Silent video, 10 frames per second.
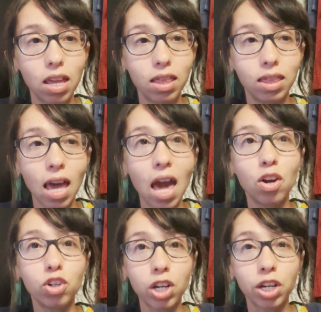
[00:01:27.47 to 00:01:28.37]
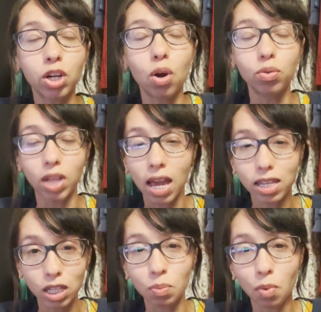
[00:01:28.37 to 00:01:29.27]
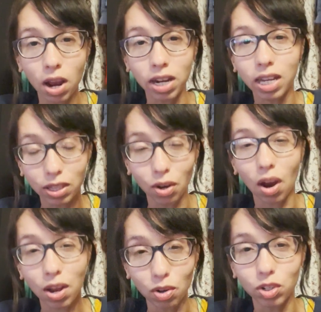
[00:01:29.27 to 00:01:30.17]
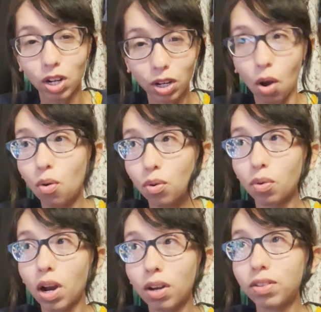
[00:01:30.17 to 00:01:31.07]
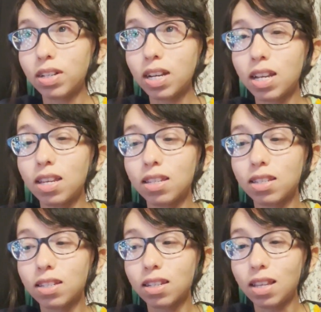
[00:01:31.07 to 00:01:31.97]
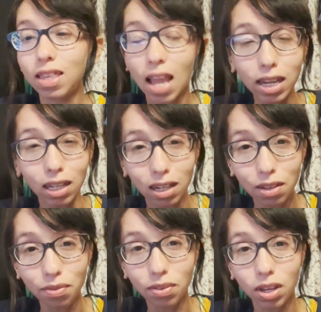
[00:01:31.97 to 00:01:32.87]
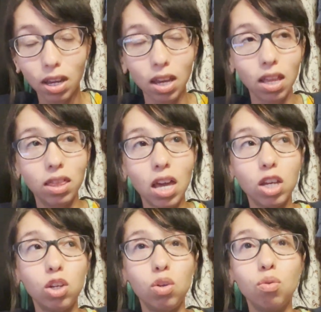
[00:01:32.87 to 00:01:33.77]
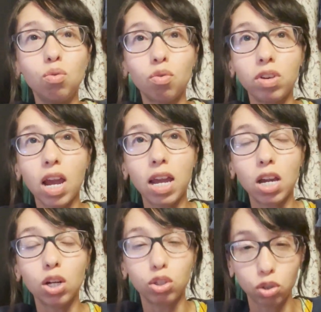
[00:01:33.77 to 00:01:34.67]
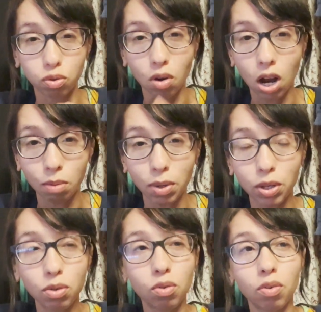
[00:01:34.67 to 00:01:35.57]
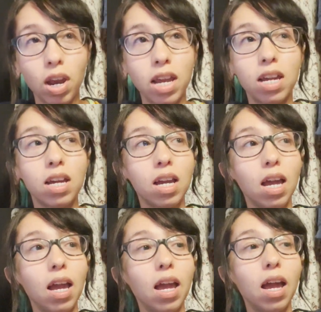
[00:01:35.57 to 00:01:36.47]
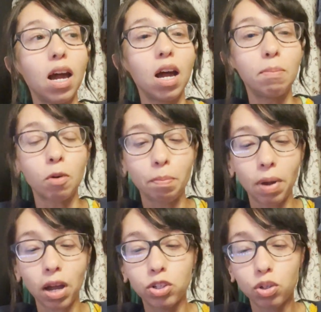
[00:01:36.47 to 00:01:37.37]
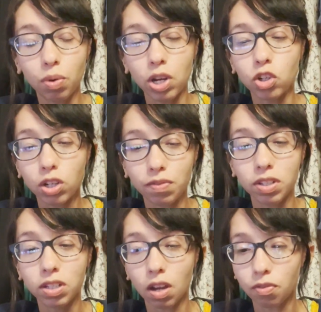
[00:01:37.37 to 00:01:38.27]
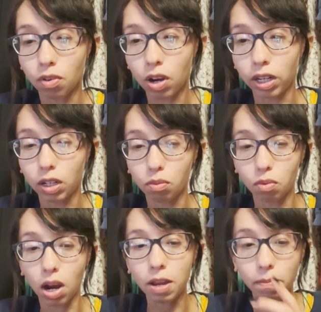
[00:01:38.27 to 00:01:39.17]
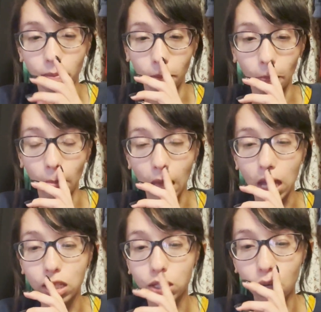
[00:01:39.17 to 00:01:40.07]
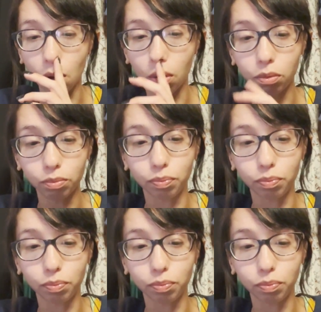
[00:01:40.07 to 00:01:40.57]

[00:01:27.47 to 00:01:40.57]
the energetic code that is spreading their energetic code around is negative, then you create trauma. You create a perpetuation of suffering, right? And so